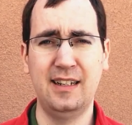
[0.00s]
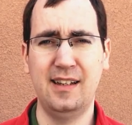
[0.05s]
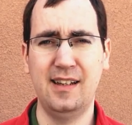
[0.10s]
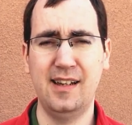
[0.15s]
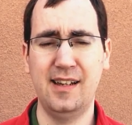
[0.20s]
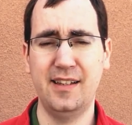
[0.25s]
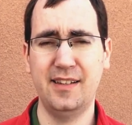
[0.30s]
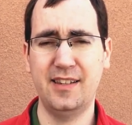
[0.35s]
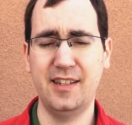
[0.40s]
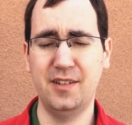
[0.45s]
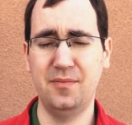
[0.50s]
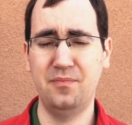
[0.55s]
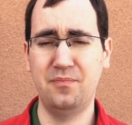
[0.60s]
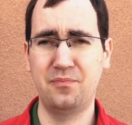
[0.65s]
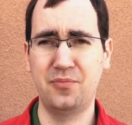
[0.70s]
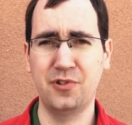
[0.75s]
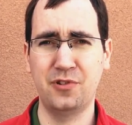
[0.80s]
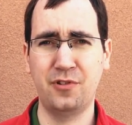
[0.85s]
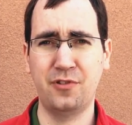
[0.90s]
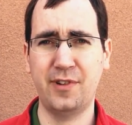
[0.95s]
uh, the
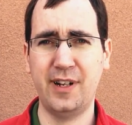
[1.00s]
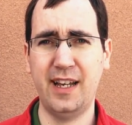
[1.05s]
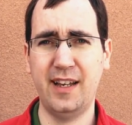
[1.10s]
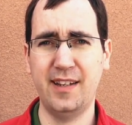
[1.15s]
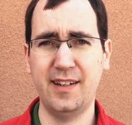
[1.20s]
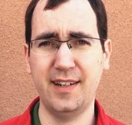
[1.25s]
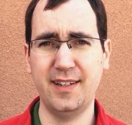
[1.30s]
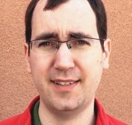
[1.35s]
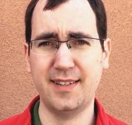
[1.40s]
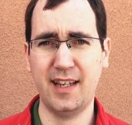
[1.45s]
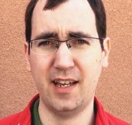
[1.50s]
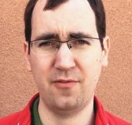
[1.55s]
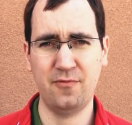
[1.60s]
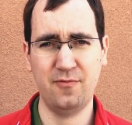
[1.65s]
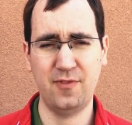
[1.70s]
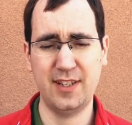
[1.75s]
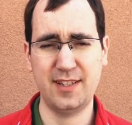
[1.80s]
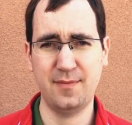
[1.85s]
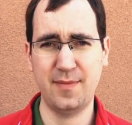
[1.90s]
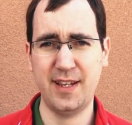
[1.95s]
brutal reality is that
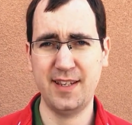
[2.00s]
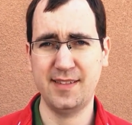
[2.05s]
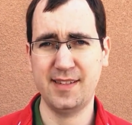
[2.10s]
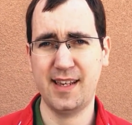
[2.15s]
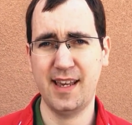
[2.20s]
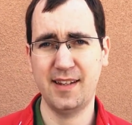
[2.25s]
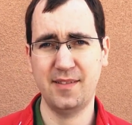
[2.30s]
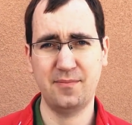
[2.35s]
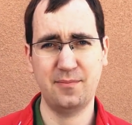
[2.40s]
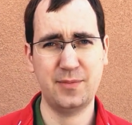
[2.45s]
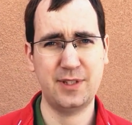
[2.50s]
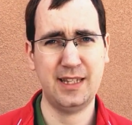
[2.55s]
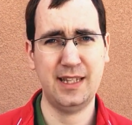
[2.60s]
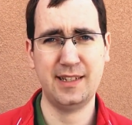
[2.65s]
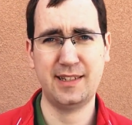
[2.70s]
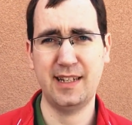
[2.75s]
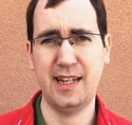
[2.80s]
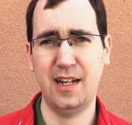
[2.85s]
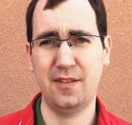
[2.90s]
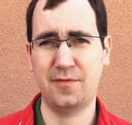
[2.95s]
resumes get
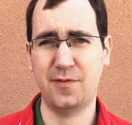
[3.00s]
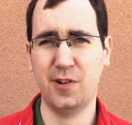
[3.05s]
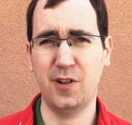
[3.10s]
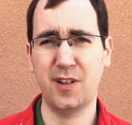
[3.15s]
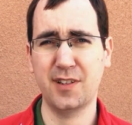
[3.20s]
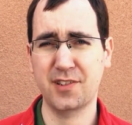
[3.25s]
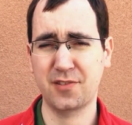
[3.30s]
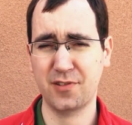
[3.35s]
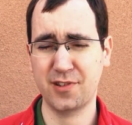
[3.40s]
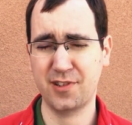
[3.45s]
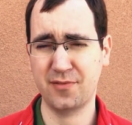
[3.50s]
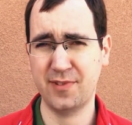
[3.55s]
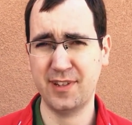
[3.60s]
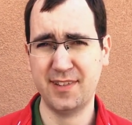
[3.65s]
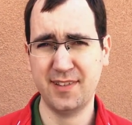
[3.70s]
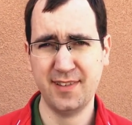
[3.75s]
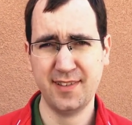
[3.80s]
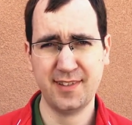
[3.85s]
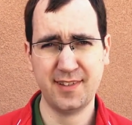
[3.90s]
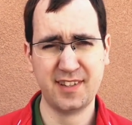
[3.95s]
selected out for all sorts of
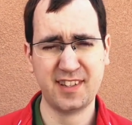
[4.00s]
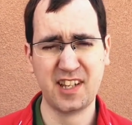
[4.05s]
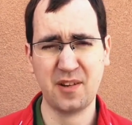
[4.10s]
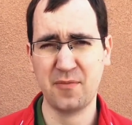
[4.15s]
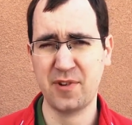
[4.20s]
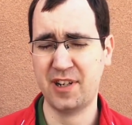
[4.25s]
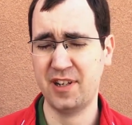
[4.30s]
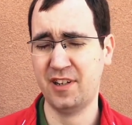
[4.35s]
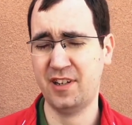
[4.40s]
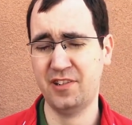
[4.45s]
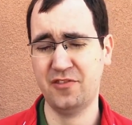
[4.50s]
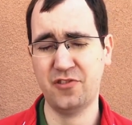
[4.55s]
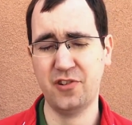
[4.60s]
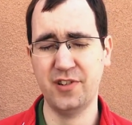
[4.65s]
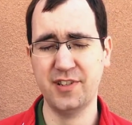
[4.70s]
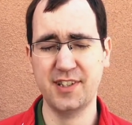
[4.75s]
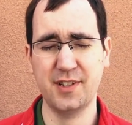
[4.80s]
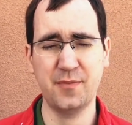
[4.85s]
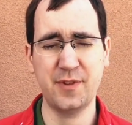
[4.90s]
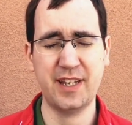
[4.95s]
reasons. Some we can
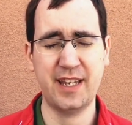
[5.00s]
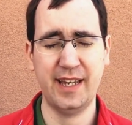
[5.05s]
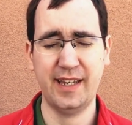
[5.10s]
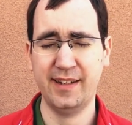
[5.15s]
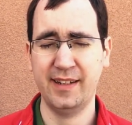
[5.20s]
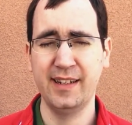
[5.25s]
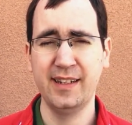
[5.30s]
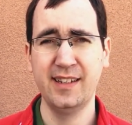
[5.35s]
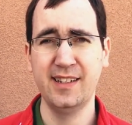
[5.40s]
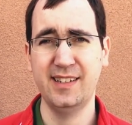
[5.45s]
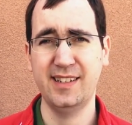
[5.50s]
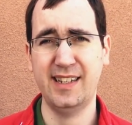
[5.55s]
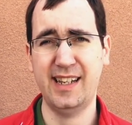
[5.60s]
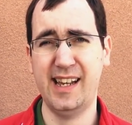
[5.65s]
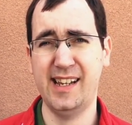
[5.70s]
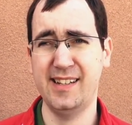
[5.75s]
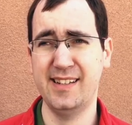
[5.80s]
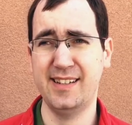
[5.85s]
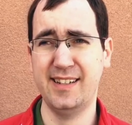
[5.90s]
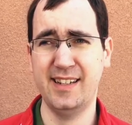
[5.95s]
control, some we can't,
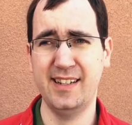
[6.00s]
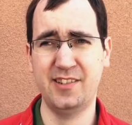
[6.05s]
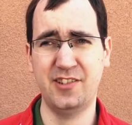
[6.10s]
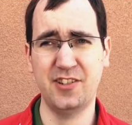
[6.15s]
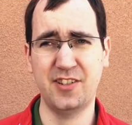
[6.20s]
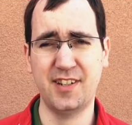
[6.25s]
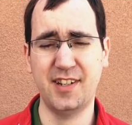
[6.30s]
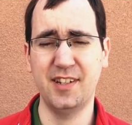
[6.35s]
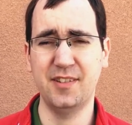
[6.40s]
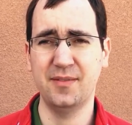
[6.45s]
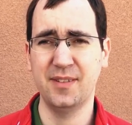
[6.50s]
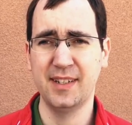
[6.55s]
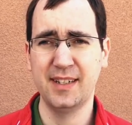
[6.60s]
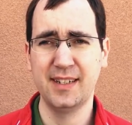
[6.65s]
and it's just a